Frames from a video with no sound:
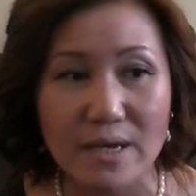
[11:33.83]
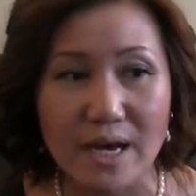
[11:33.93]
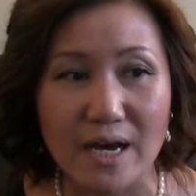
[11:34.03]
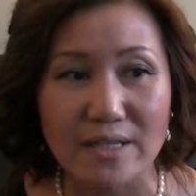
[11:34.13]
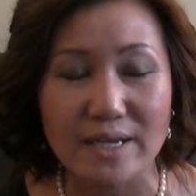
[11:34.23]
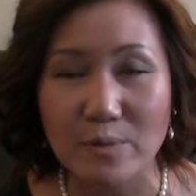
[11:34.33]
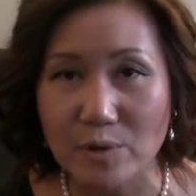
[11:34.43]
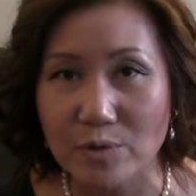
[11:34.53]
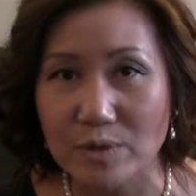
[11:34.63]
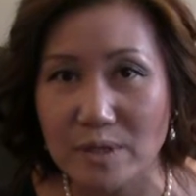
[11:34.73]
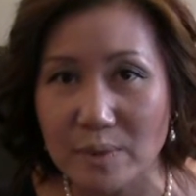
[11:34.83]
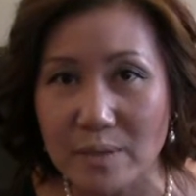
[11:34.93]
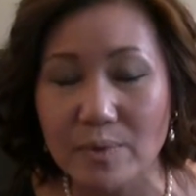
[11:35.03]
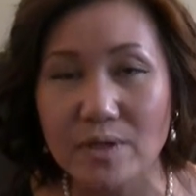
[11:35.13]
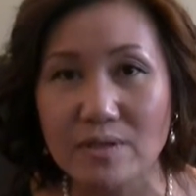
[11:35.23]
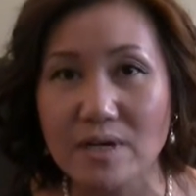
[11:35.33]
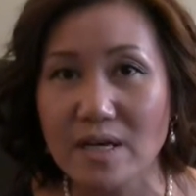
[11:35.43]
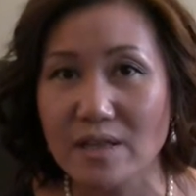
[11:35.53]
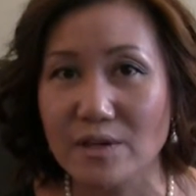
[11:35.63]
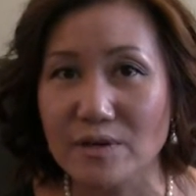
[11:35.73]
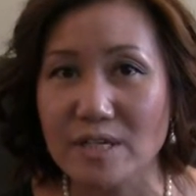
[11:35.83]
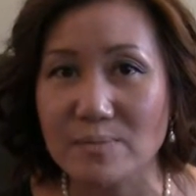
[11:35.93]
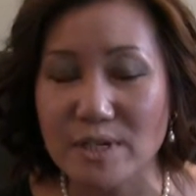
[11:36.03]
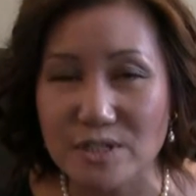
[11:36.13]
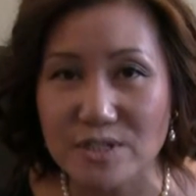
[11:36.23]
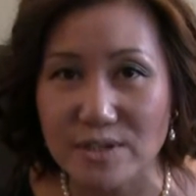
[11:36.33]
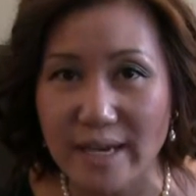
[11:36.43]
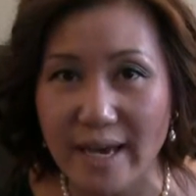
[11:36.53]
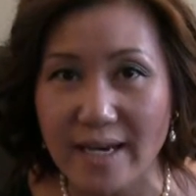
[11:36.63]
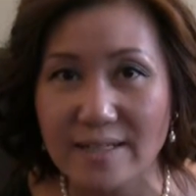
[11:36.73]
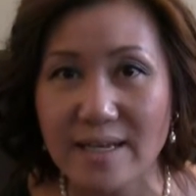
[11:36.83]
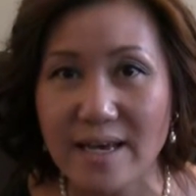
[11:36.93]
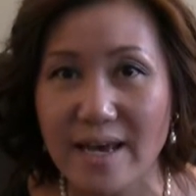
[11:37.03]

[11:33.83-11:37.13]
network with the people, learn as much as you can,